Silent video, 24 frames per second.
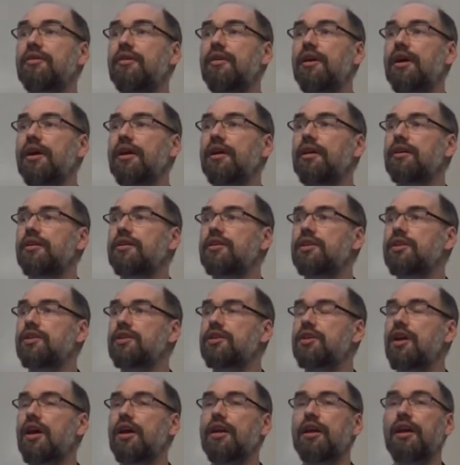right, to
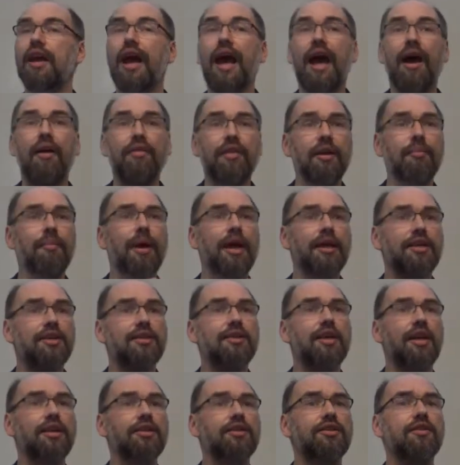study how they make
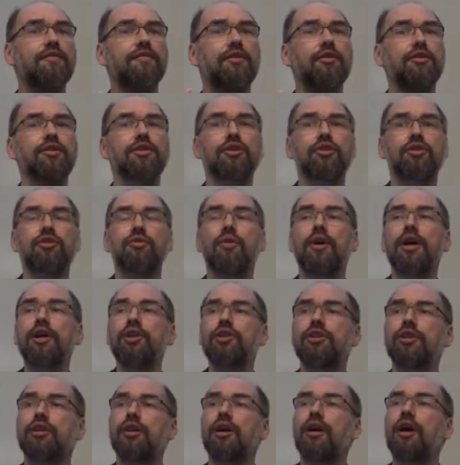sense of their
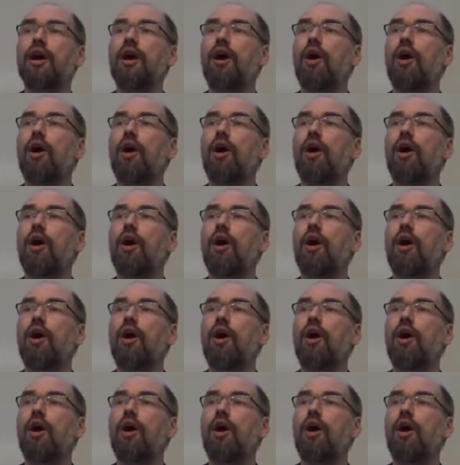situation.